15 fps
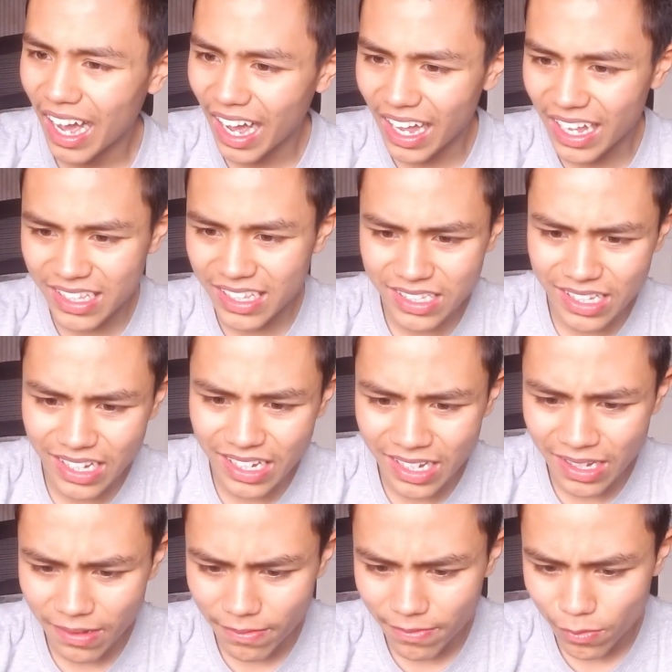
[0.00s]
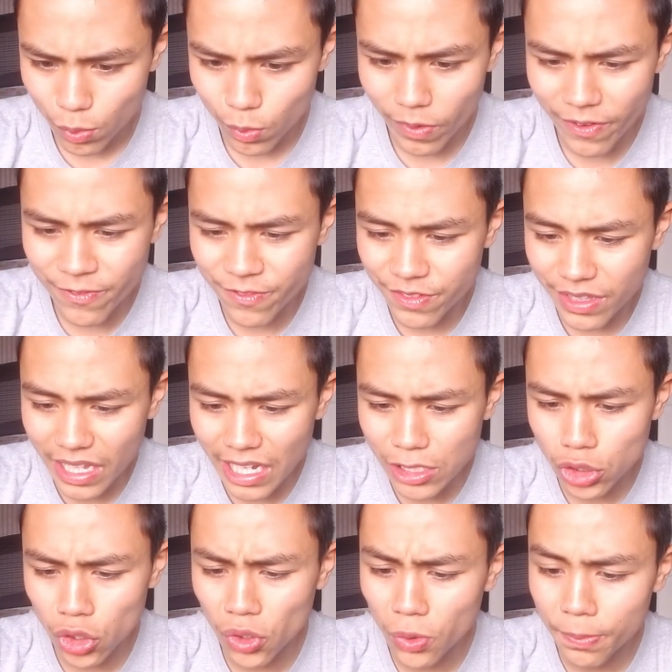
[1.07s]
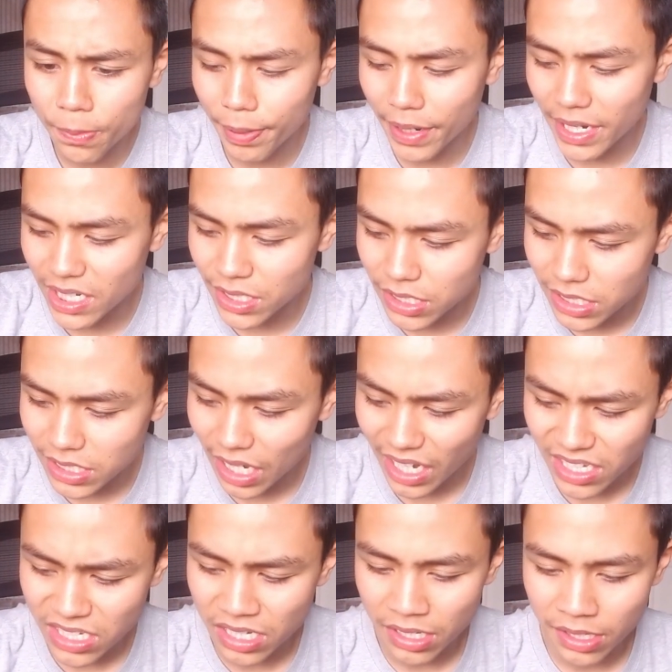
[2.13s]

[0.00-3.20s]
And with that all being said,